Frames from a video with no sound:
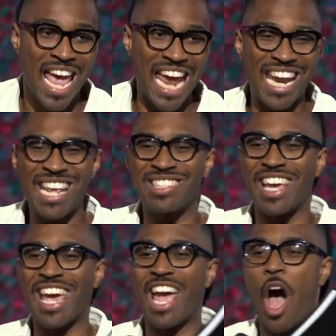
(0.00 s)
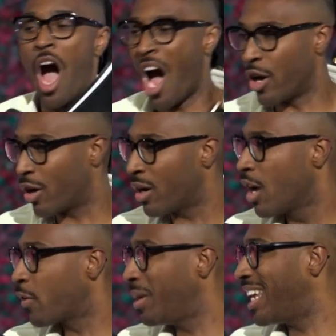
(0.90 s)
And it is a honor
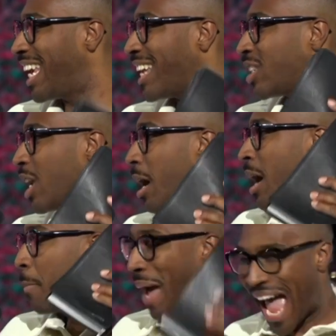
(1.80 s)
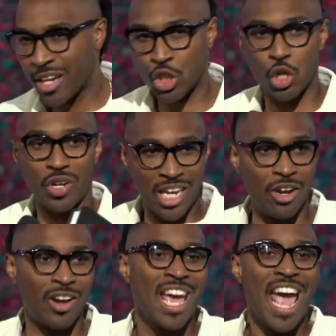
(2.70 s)
for me to get to pastor
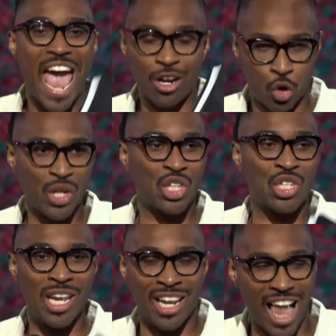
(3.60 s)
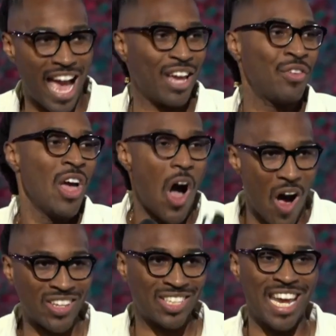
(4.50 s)
here at Christian Life
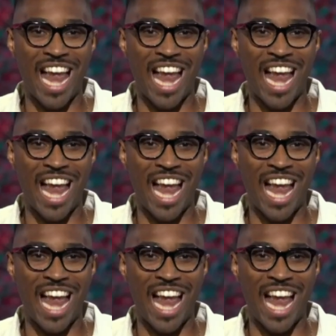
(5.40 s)
Austin.